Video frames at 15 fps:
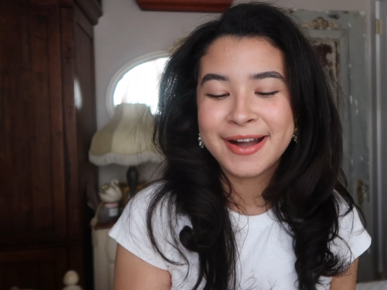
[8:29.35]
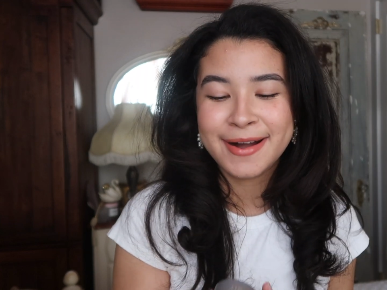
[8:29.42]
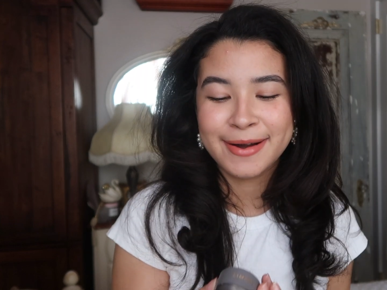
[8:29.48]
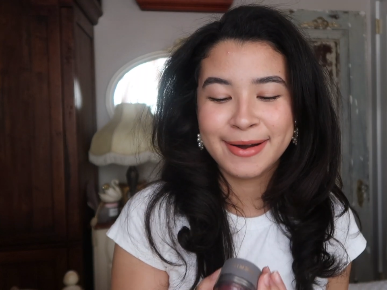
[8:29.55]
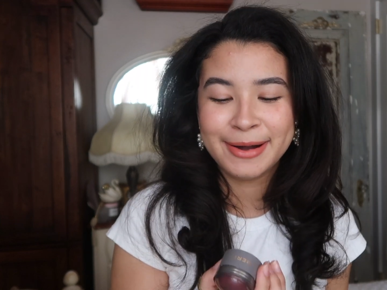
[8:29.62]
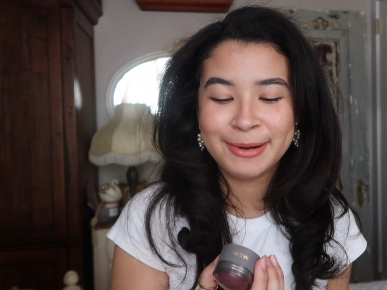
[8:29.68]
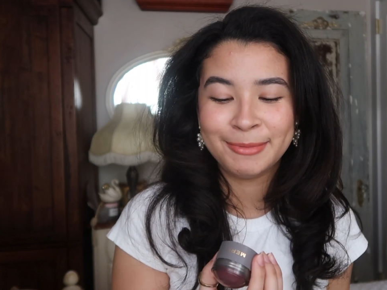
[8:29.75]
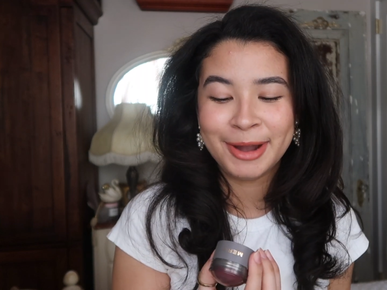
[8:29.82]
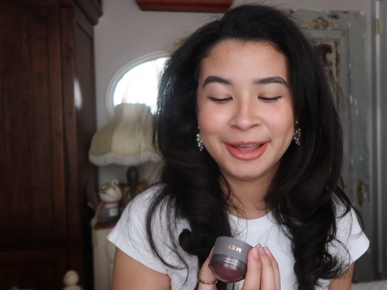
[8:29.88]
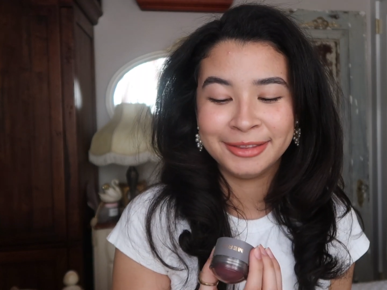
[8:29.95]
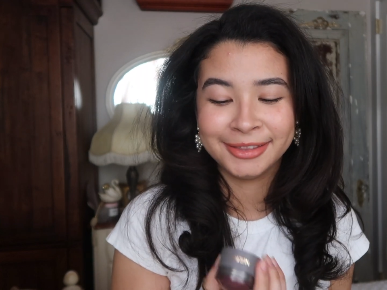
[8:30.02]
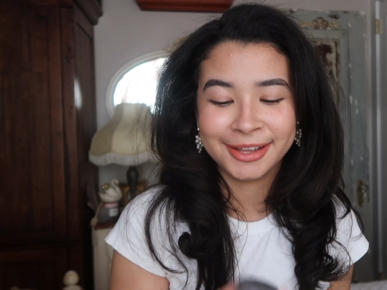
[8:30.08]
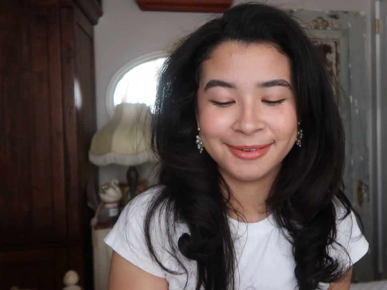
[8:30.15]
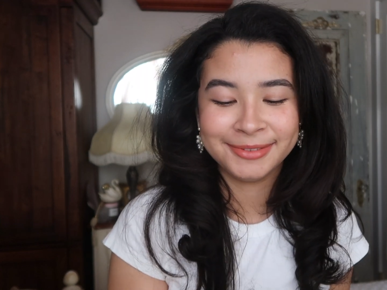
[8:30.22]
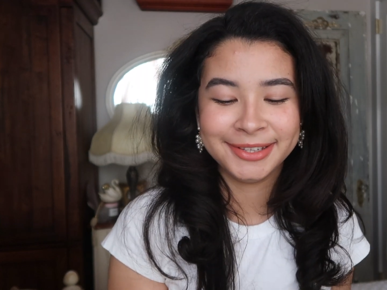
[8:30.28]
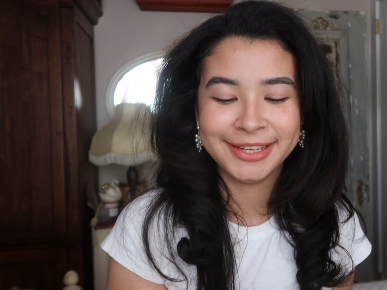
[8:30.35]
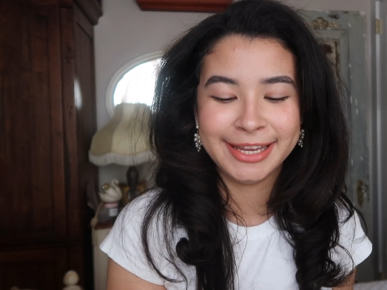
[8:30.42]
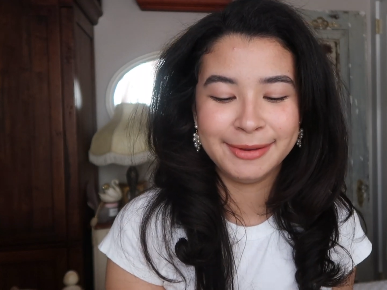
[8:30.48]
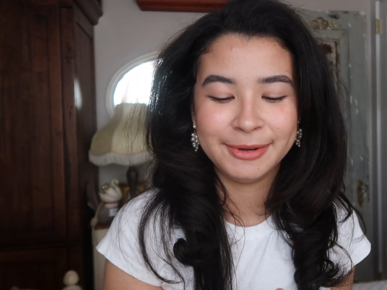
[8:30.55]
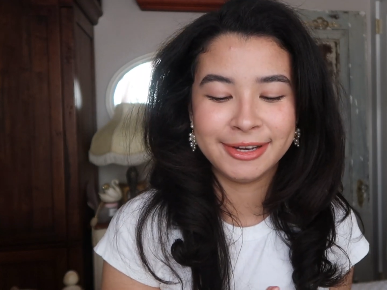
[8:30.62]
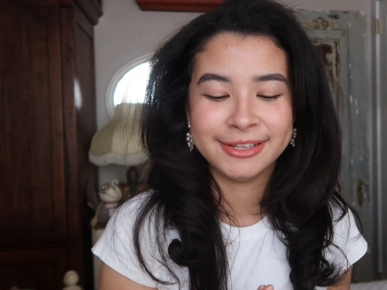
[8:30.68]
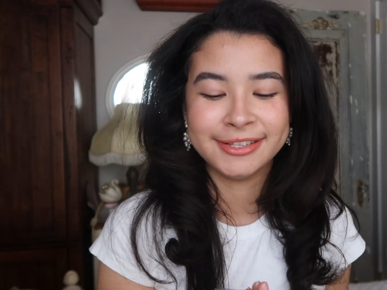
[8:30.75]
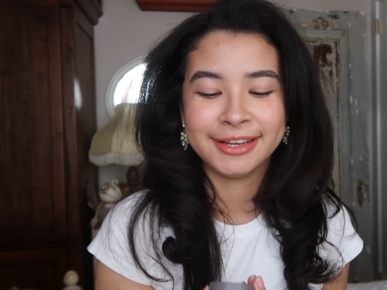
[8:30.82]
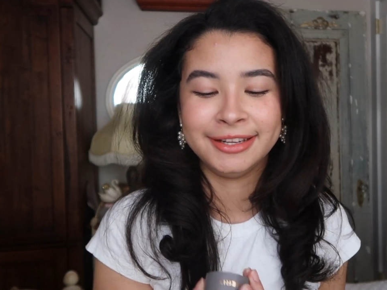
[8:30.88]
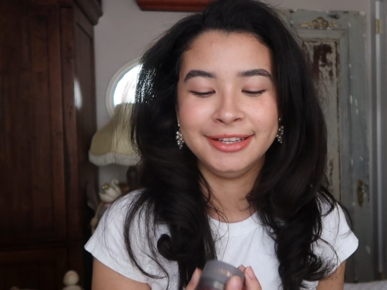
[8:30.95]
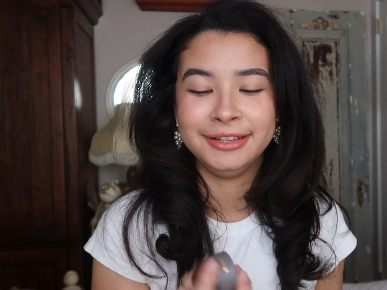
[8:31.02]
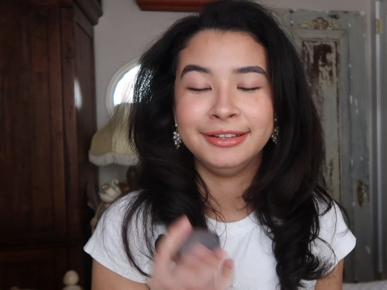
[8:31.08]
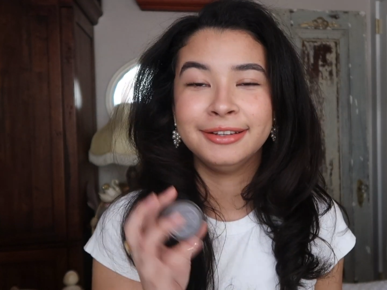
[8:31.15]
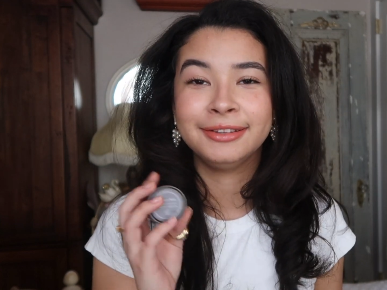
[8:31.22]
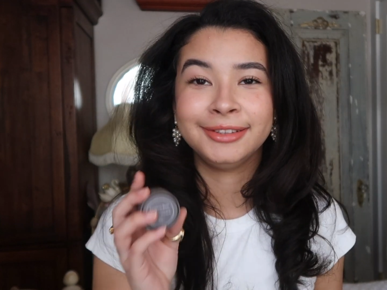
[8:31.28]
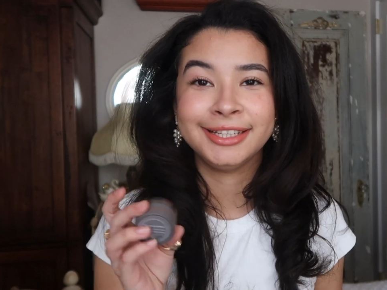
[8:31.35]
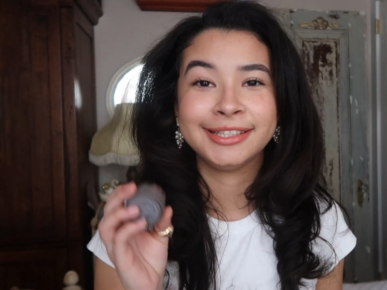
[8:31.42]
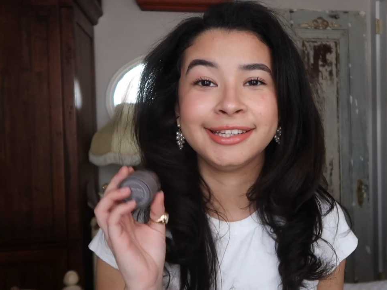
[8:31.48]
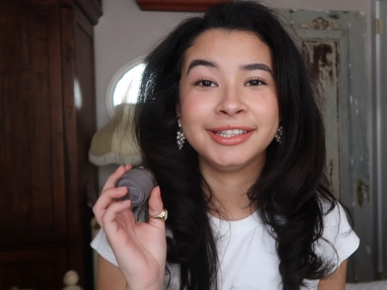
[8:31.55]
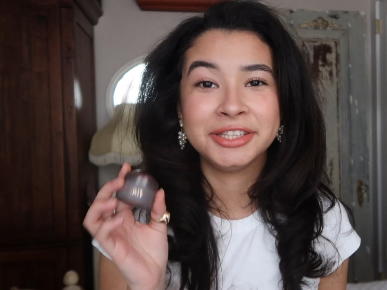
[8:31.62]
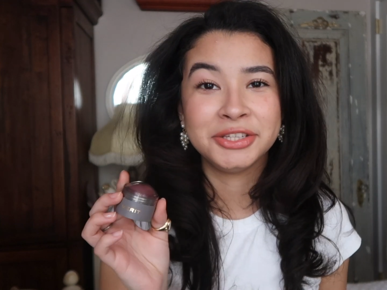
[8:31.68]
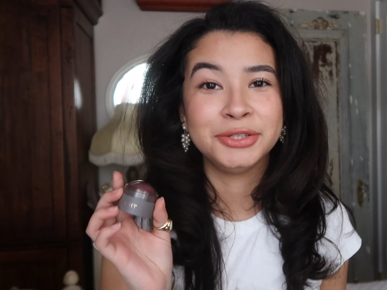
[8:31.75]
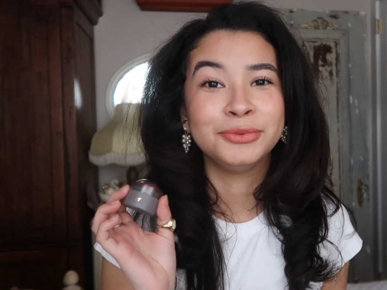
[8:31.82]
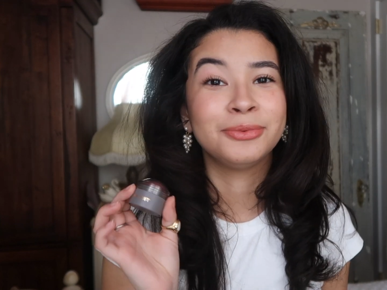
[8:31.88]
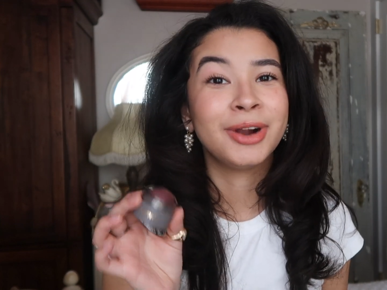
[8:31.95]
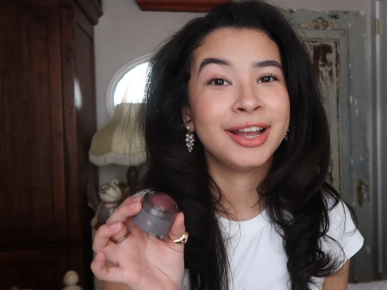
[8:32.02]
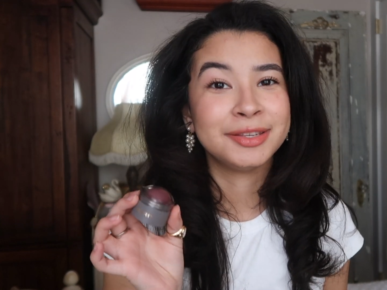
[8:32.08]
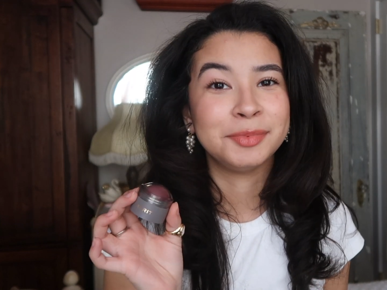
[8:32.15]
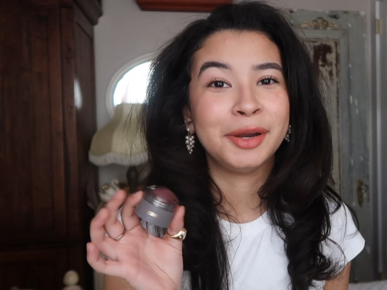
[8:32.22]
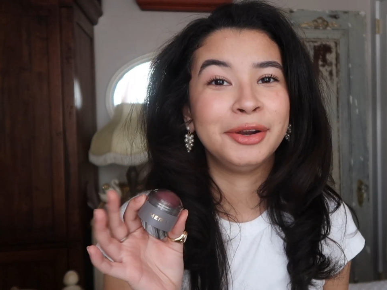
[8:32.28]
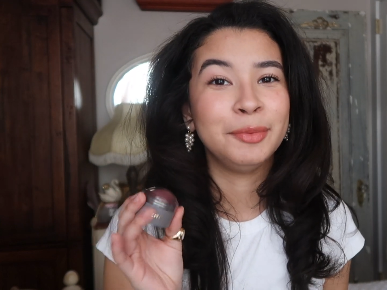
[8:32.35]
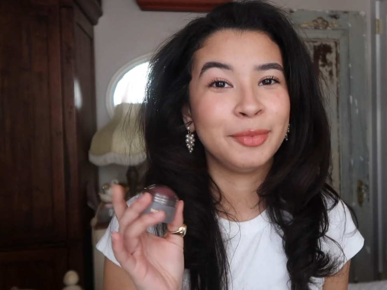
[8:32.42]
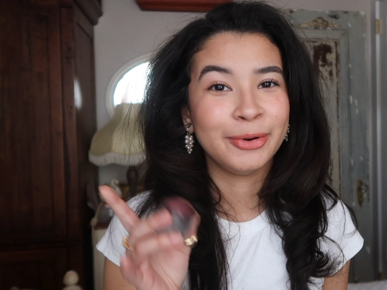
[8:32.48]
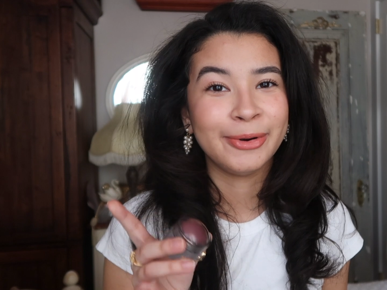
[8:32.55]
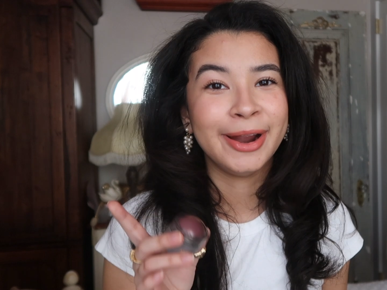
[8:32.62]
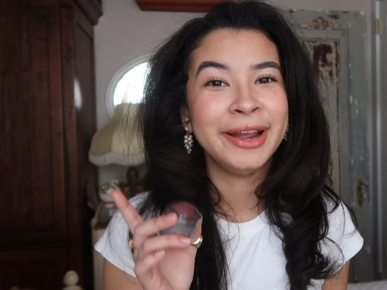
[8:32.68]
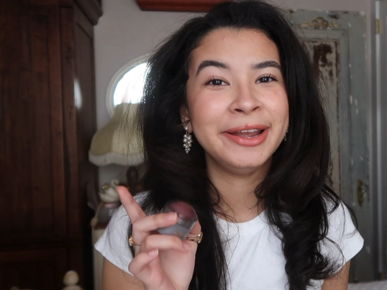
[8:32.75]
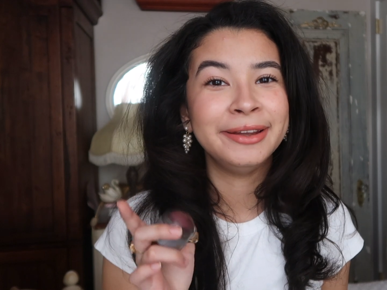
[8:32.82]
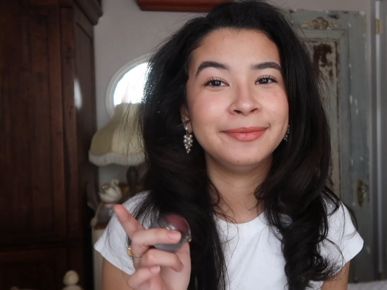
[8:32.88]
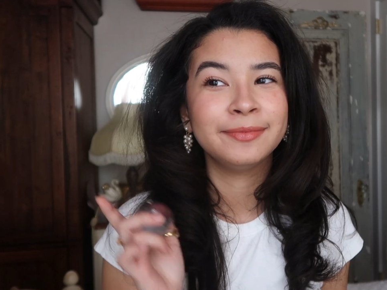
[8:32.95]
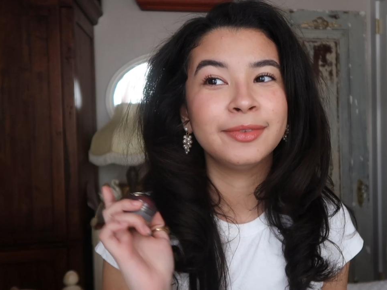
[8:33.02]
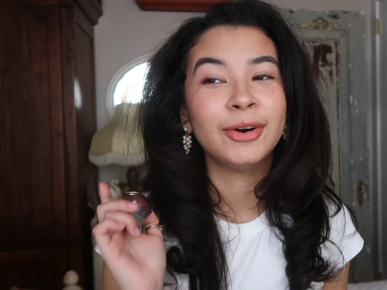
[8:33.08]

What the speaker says: I love the name because I listen to Raspberry Beret